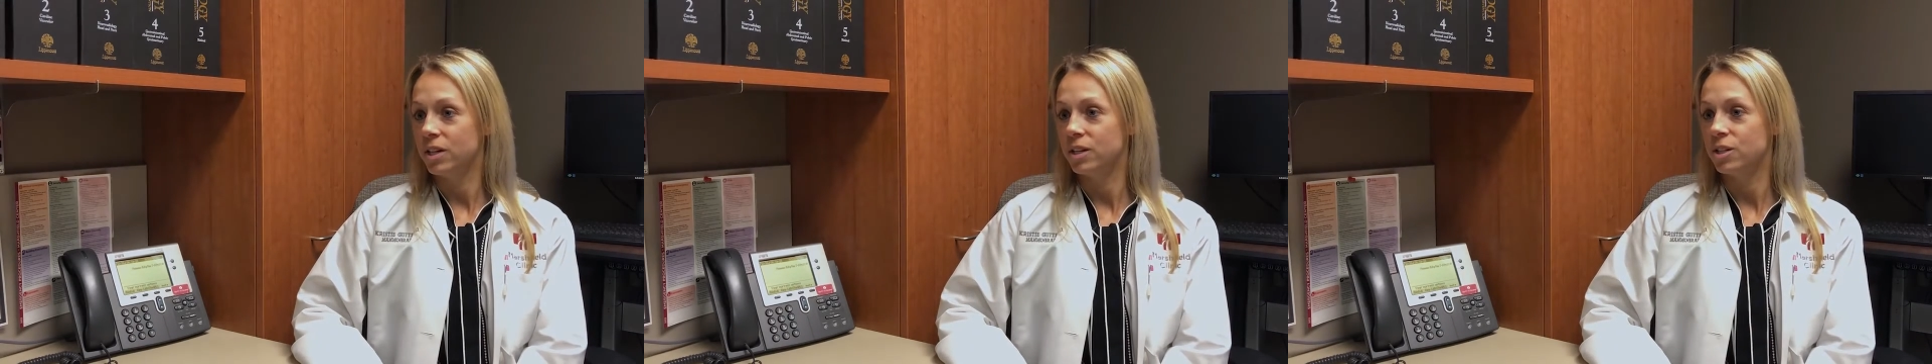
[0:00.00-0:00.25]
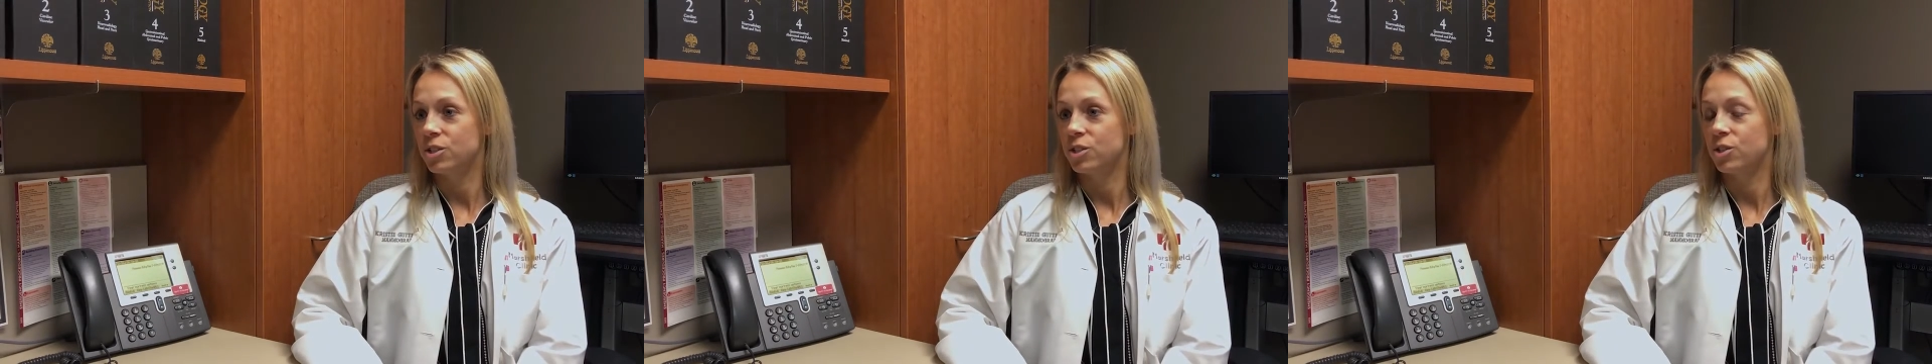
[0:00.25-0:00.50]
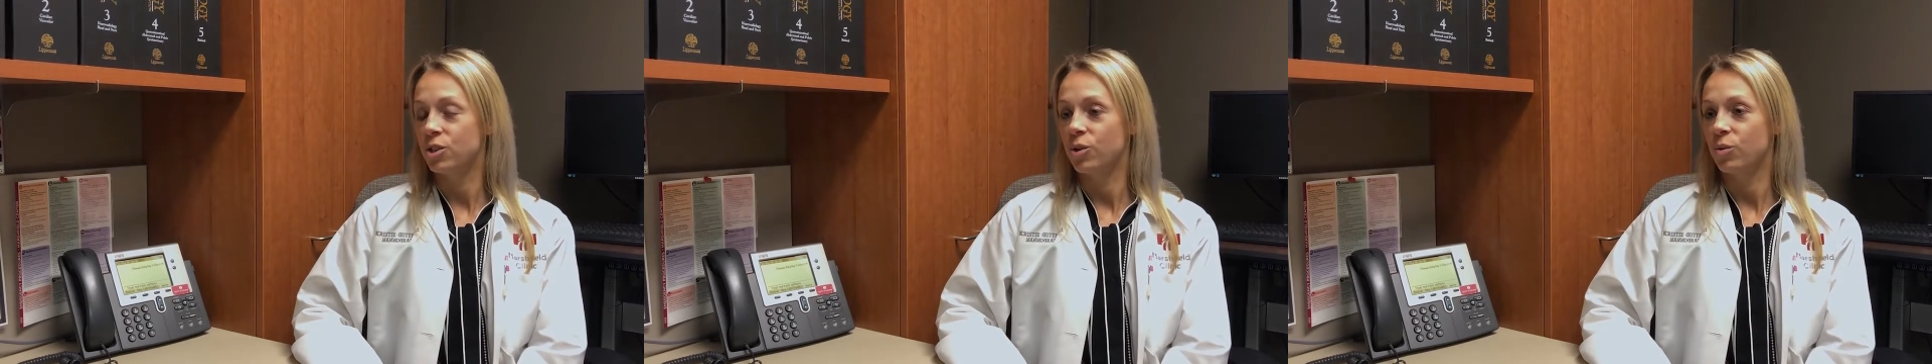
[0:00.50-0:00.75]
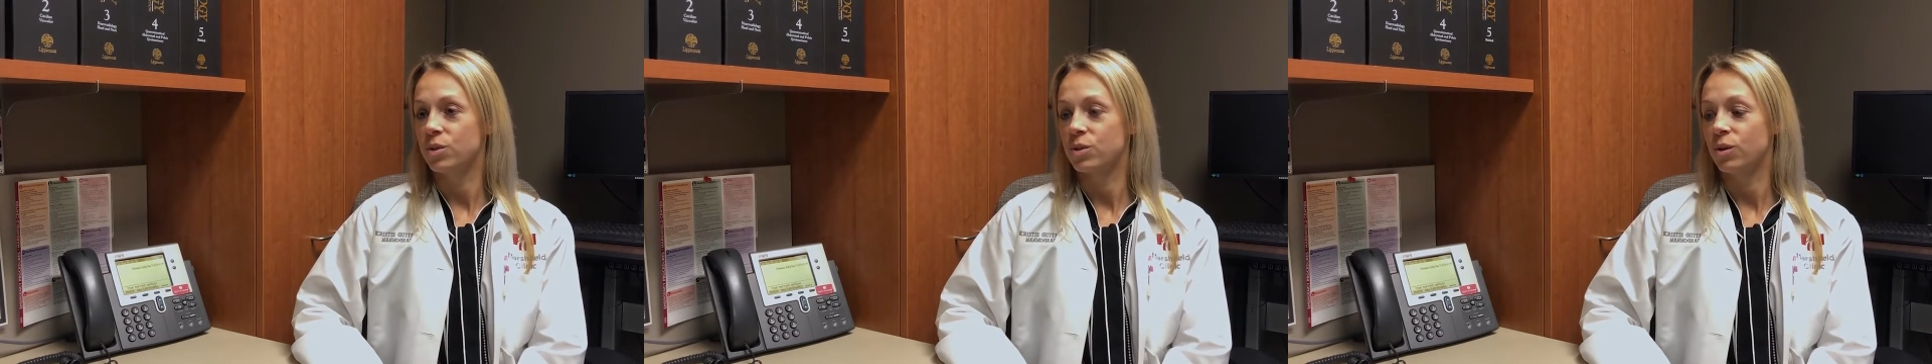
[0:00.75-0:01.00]
in addition to
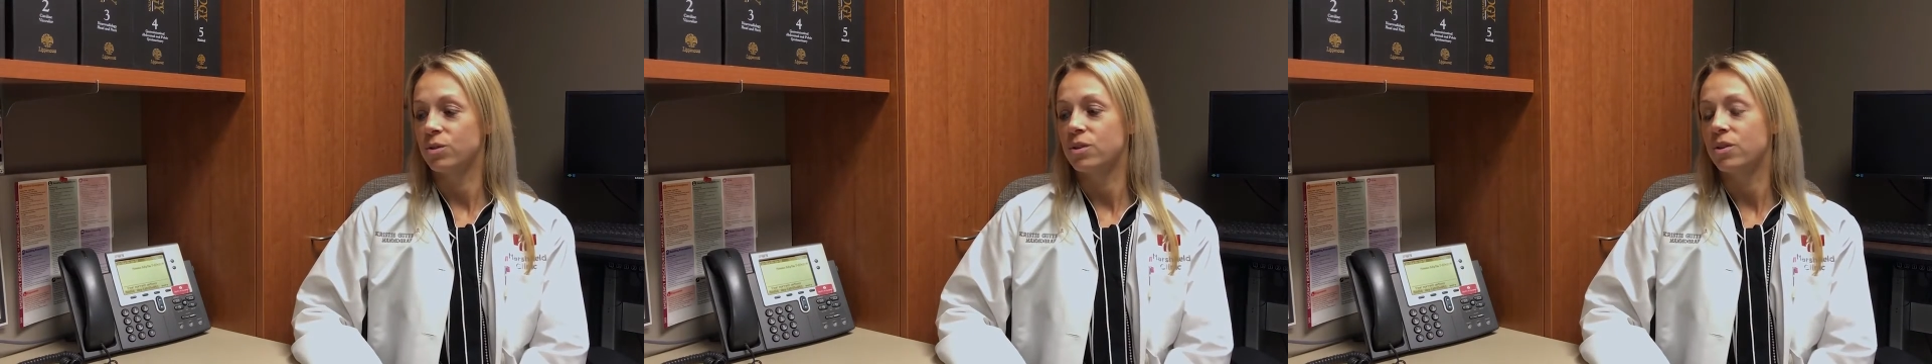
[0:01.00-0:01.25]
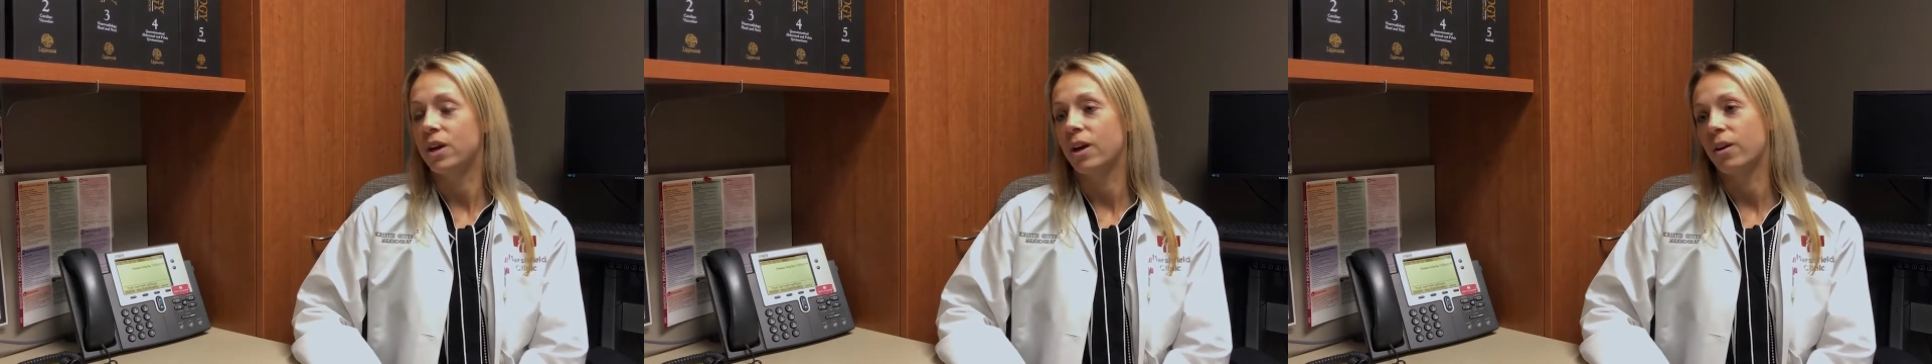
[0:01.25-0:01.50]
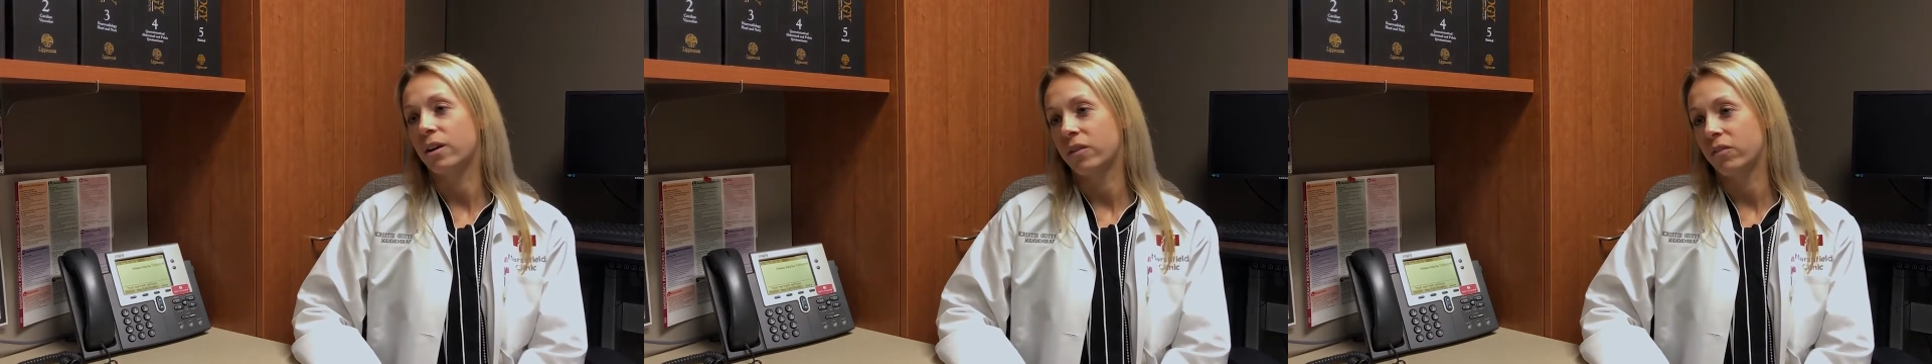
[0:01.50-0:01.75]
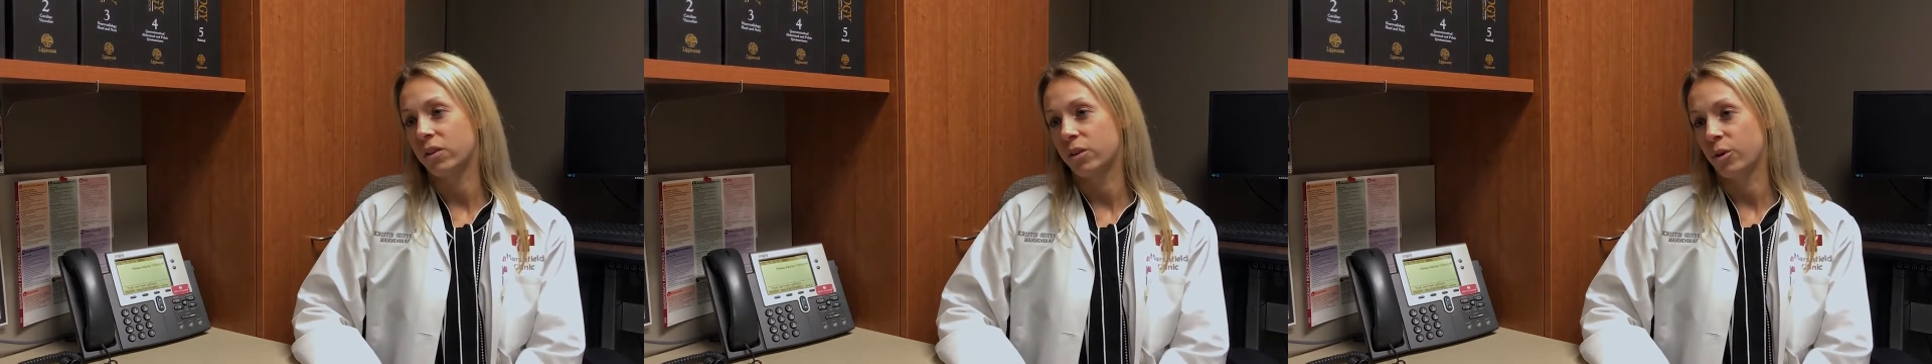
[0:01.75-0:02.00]
the results, they are
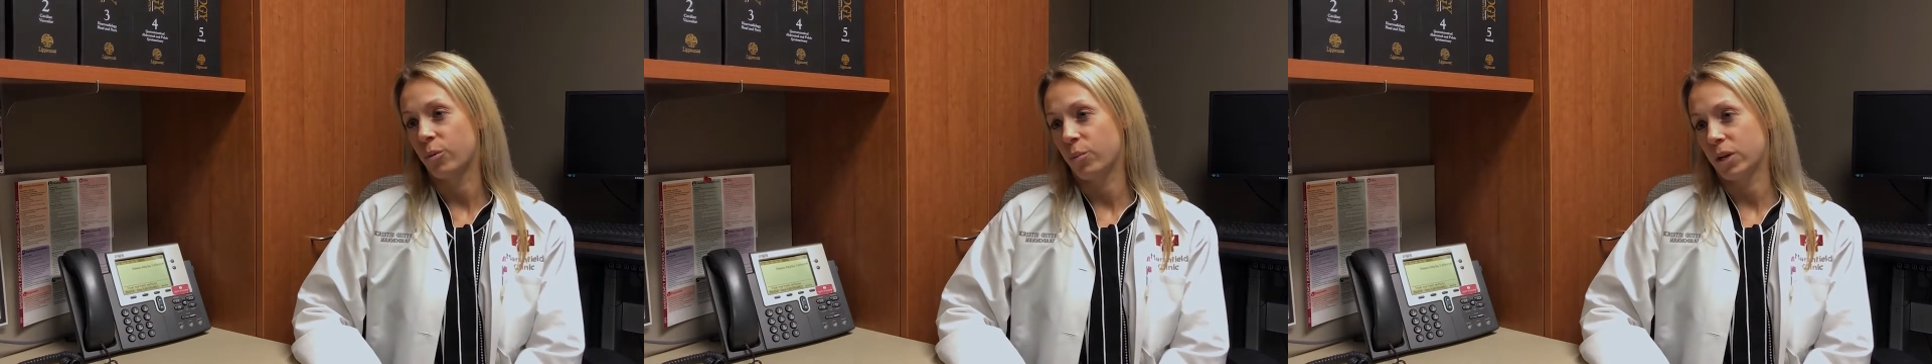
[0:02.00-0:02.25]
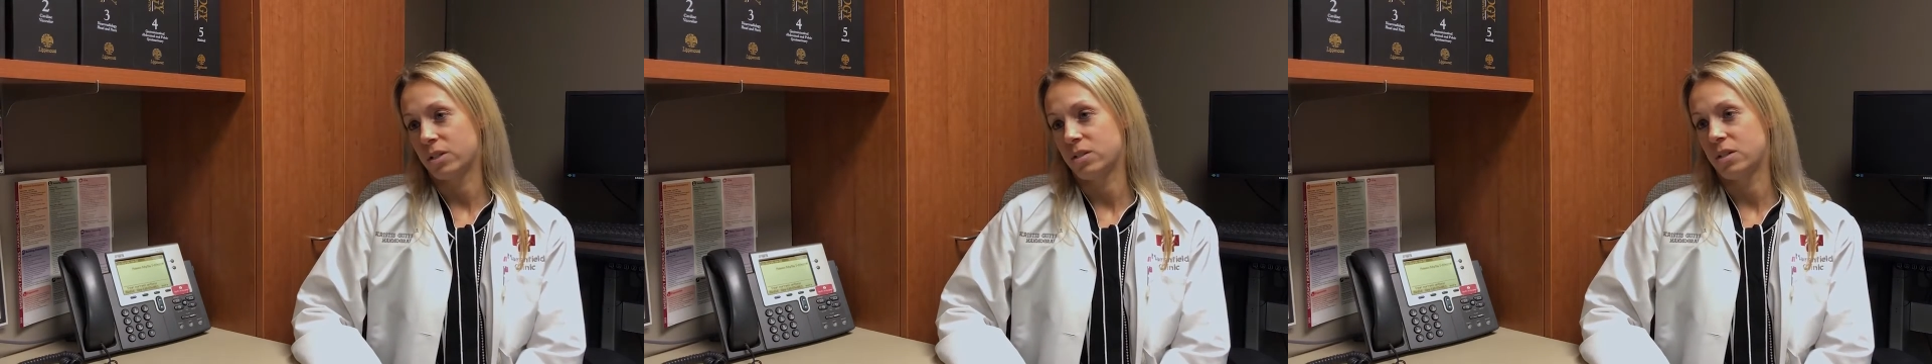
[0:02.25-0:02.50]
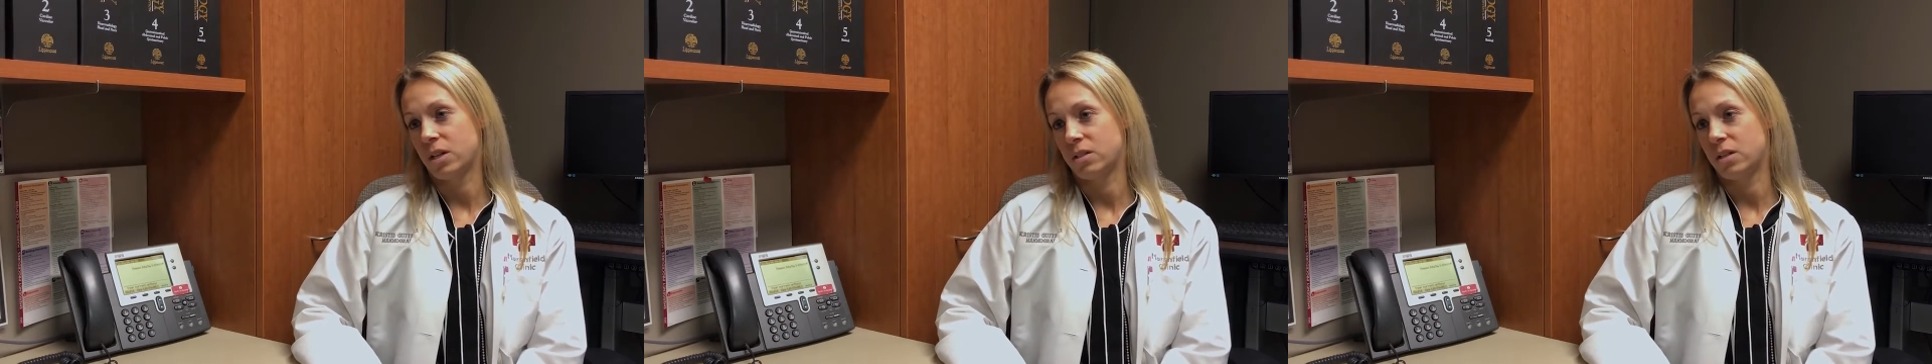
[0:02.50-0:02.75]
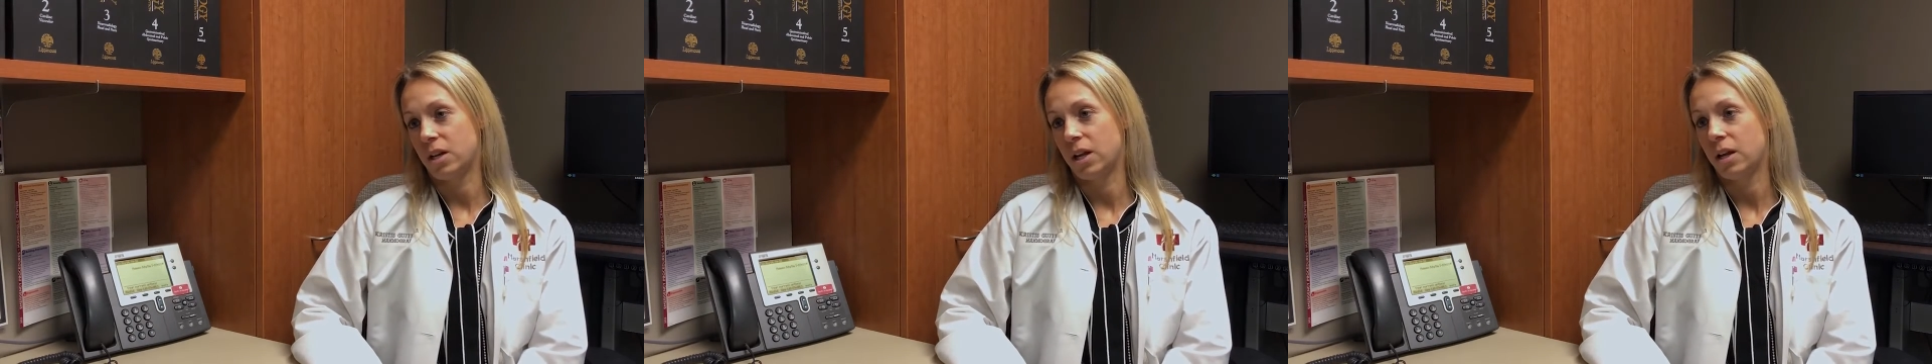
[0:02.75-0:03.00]
given their breast
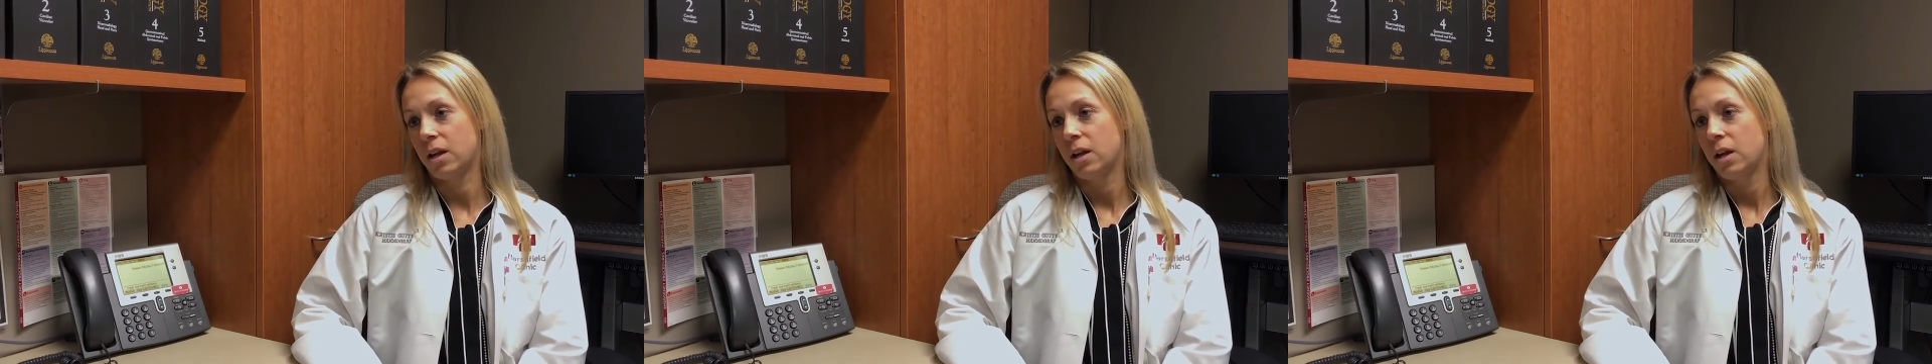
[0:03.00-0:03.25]
density.